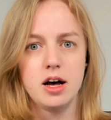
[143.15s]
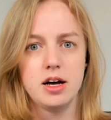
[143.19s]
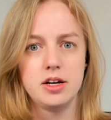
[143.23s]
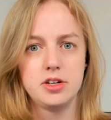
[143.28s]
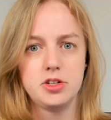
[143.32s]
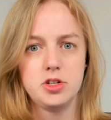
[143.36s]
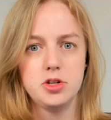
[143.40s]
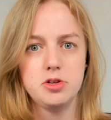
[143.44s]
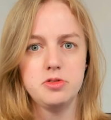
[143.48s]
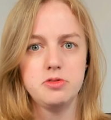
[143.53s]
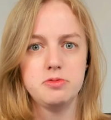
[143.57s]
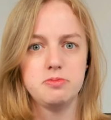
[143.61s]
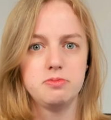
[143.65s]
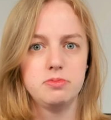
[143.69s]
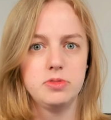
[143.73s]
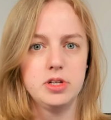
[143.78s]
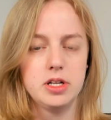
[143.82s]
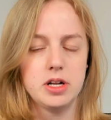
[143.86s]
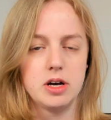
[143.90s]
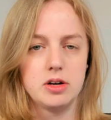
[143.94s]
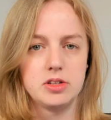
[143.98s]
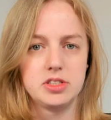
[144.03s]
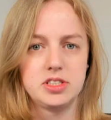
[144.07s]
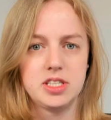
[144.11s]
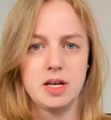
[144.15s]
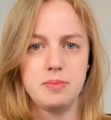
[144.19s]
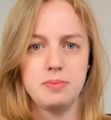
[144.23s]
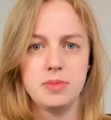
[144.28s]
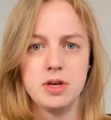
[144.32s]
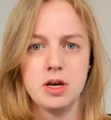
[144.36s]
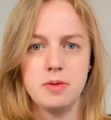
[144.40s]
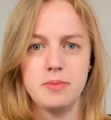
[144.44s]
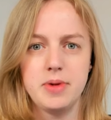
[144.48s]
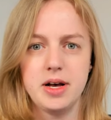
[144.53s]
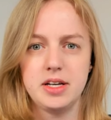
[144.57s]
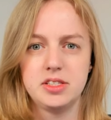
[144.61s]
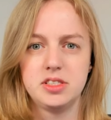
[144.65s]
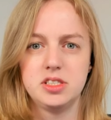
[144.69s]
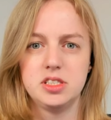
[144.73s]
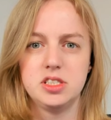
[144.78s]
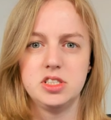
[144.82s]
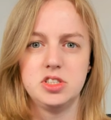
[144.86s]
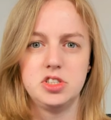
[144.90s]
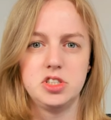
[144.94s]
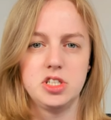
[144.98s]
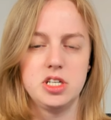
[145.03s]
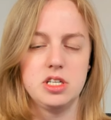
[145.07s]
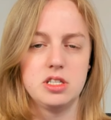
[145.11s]
do, send me a
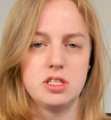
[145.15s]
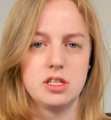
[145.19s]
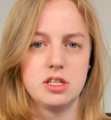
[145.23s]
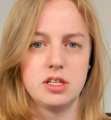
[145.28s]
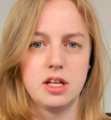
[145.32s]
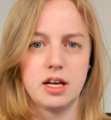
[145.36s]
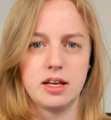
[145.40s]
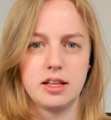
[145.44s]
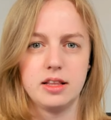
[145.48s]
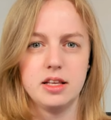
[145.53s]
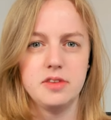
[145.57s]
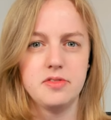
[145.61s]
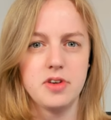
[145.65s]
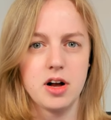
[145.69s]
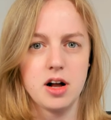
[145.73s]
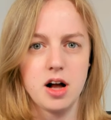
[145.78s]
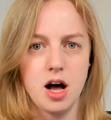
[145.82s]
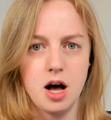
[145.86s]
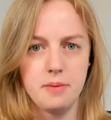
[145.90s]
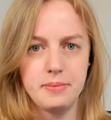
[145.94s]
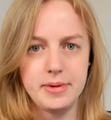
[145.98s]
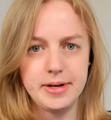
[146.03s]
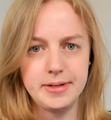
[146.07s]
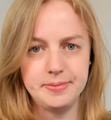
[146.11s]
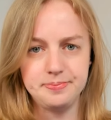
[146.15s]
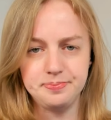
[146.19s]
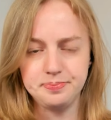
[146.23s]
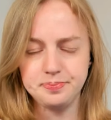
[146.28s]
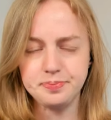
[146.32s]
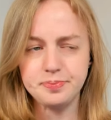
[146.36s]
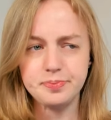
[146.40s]
message, either like leave a comment